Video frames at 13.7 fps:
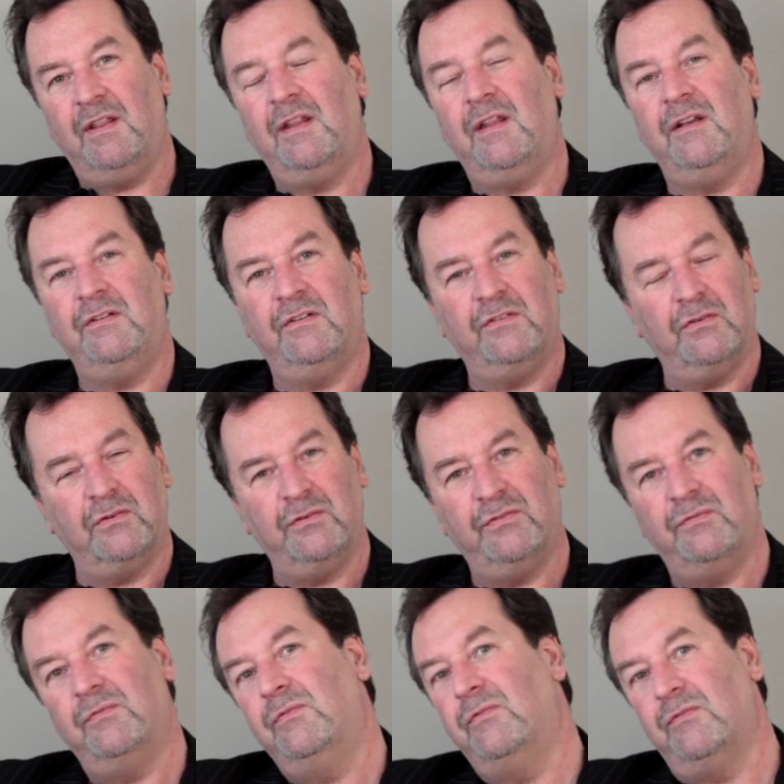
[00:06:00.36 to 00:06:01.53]
then they just sort of
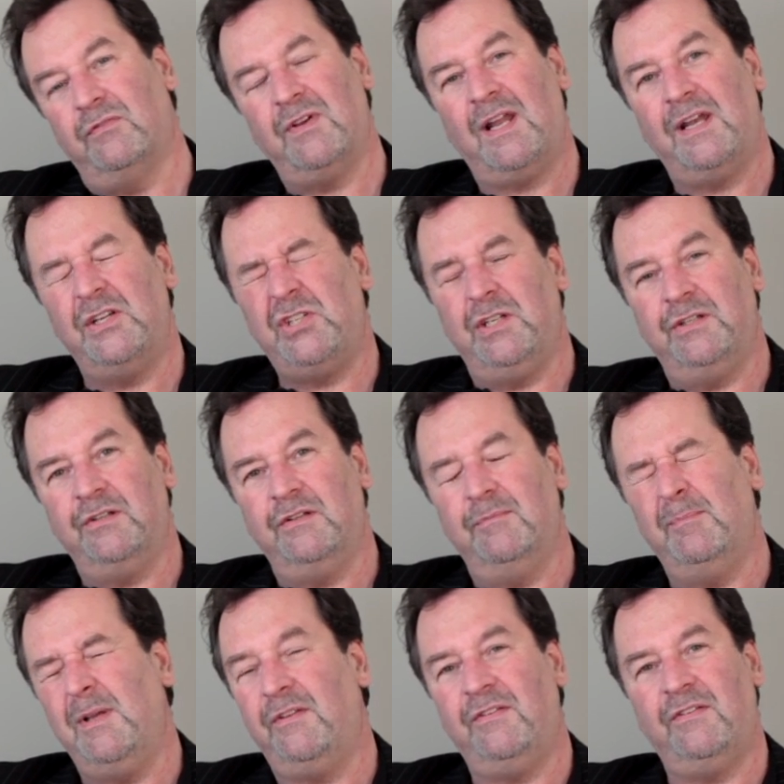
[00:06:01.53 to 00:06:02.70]
vanish into the
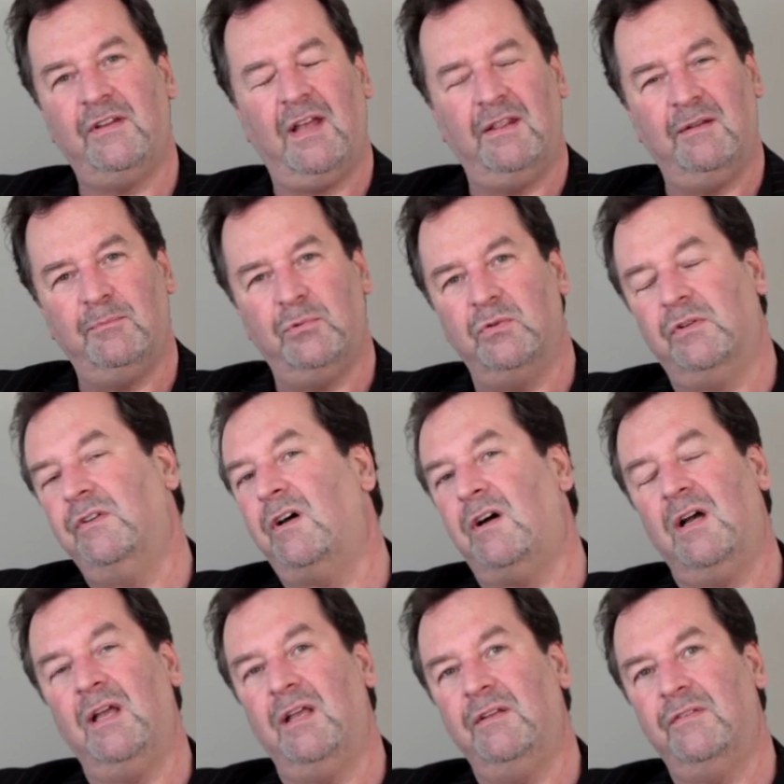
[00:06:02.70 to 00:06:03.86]
mist and the book
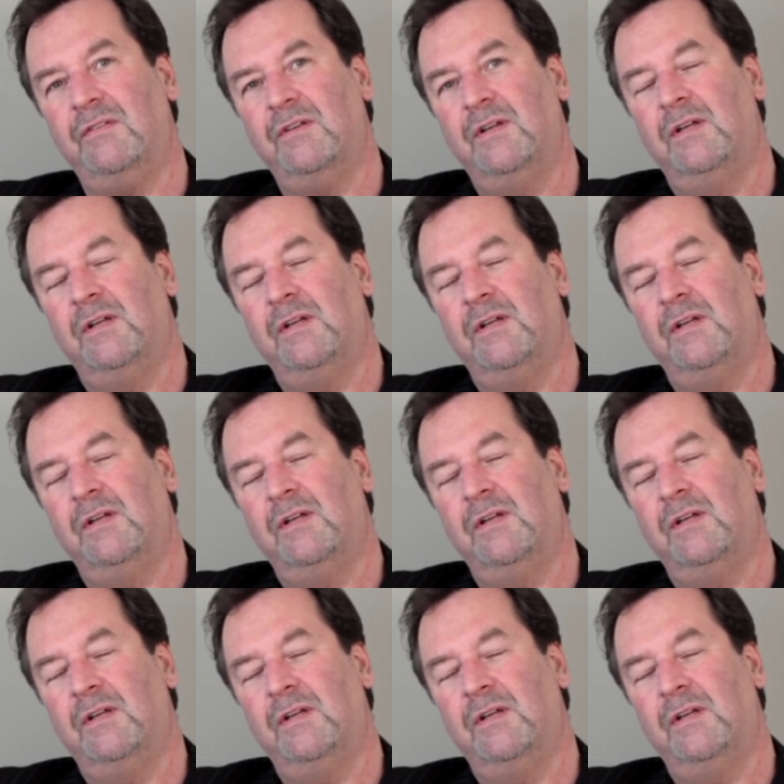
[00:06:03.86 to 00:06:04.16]
dies.